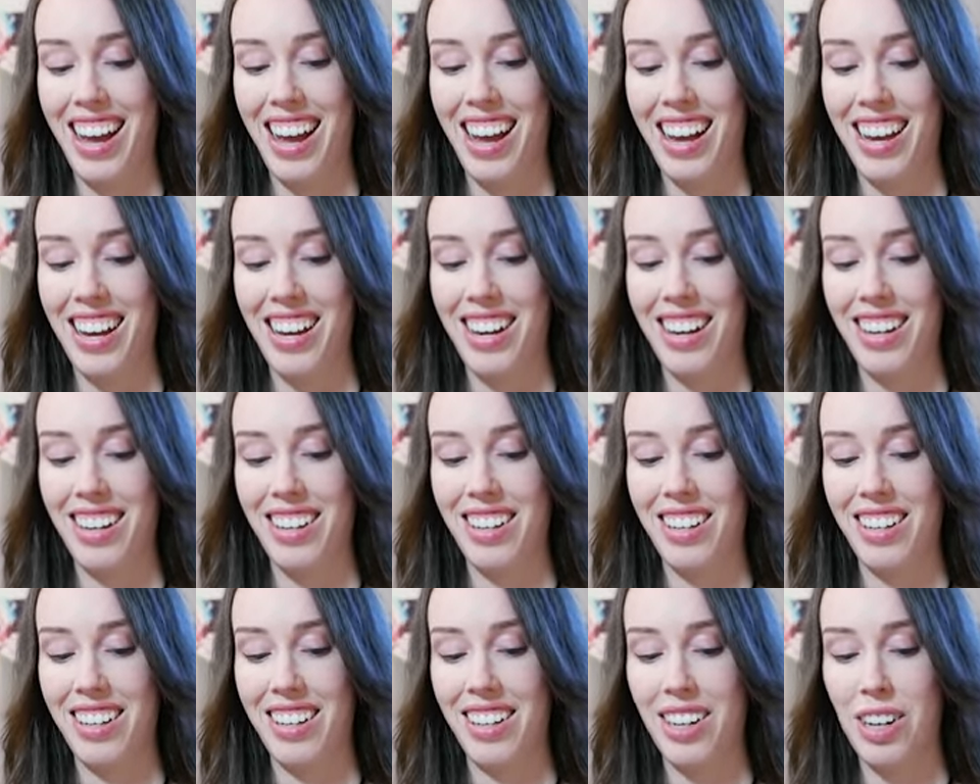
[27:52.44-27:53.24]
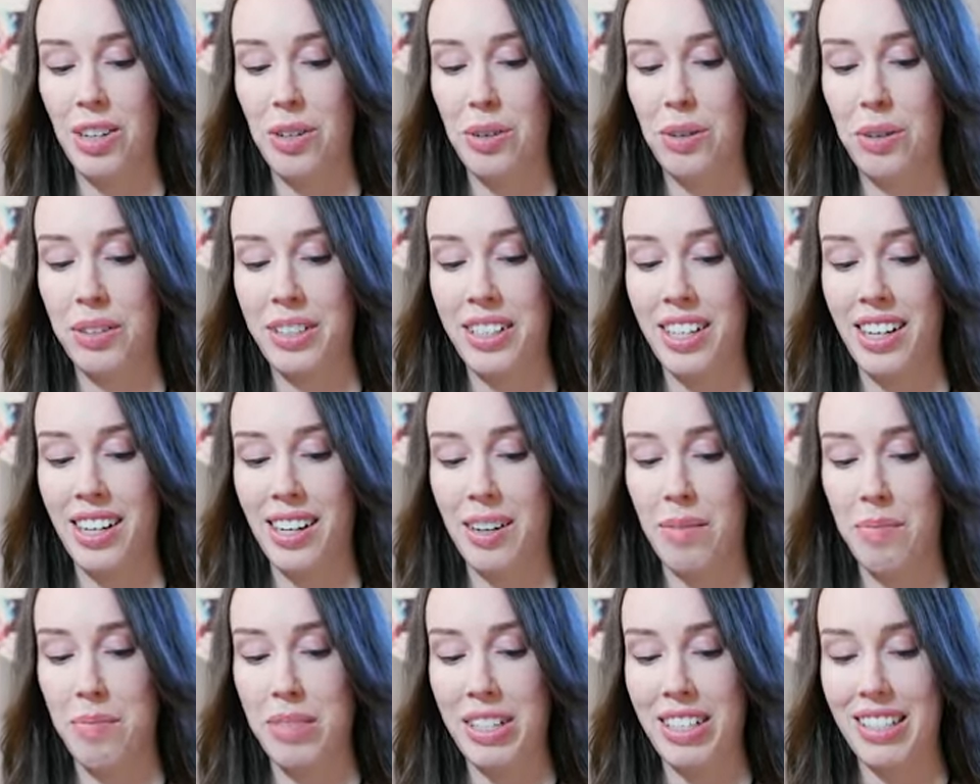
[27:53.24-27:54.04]
a older
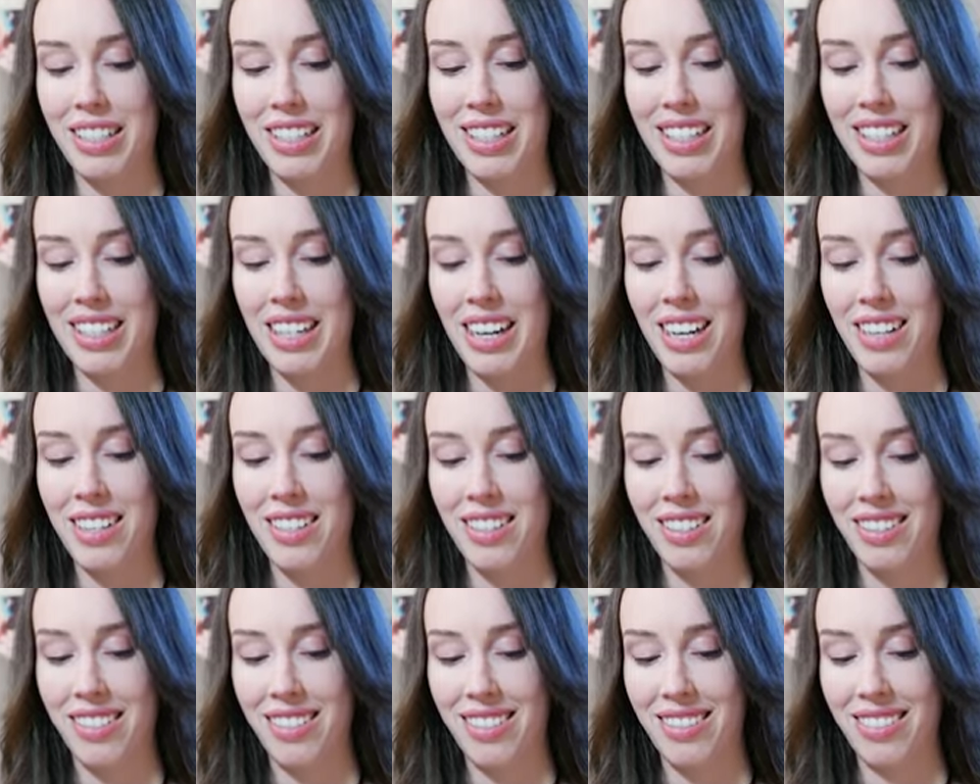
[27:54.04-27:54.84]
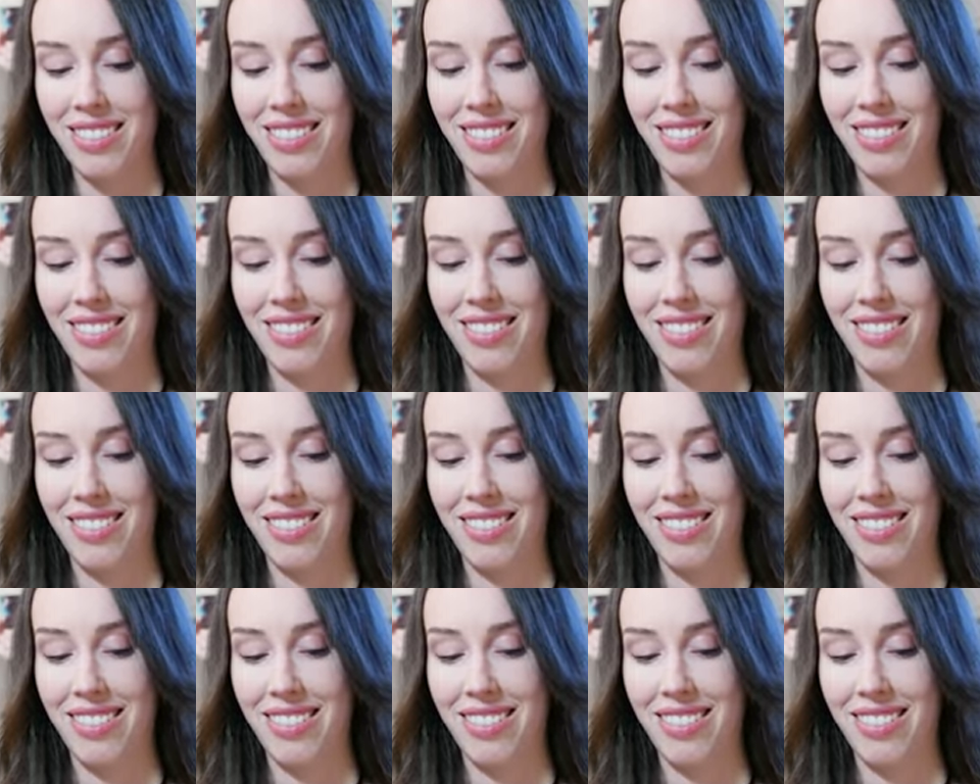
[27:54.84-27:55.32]
Mr. Satan,